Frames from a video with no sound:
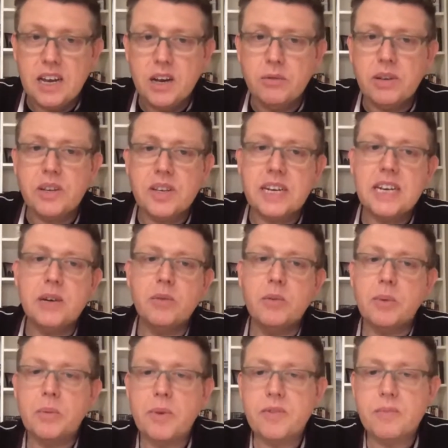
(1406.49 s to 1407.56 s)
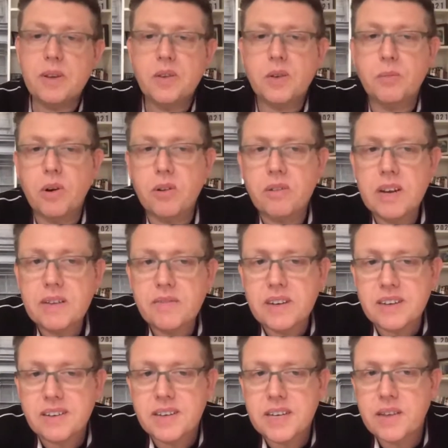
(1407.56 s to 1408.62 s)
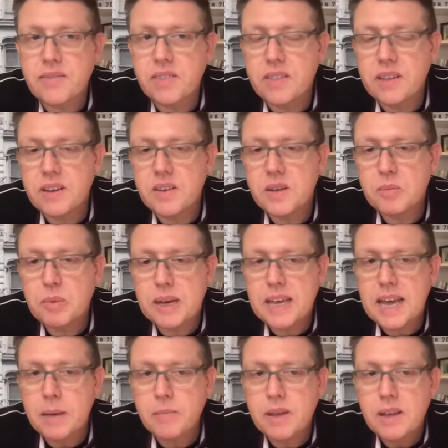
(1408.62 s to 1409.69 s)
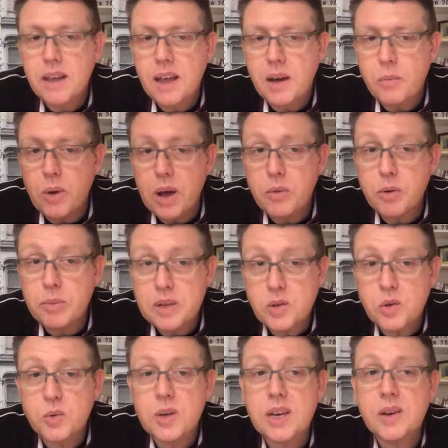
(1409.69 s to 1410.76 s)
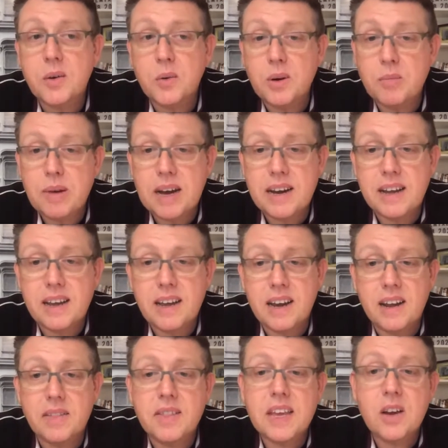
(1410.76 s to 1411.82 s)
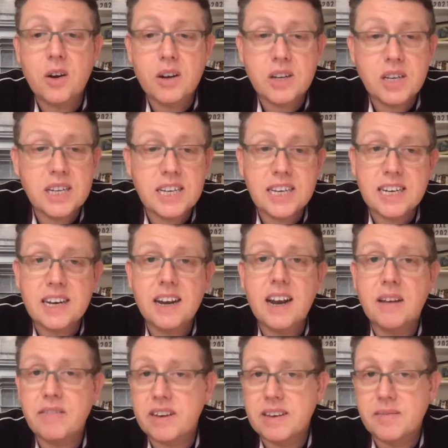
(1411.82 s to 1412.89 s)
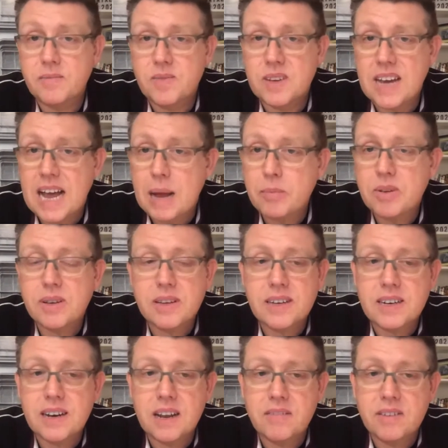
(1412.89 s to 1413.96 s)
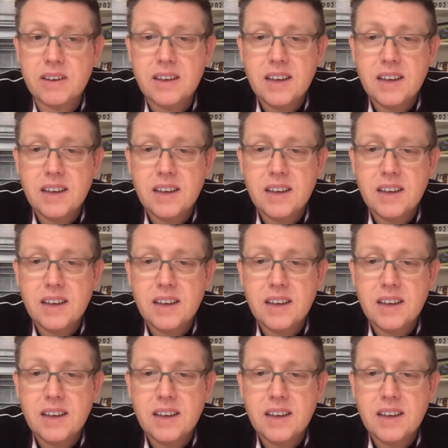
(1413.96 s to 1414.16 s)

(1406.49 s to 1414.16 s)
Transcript: And Lewis Senior will be with me tomorrow evening at 7:30 p.m. where we'll be talking all about it. And I think honestly, you're going to love it. You're absolutely going to love it.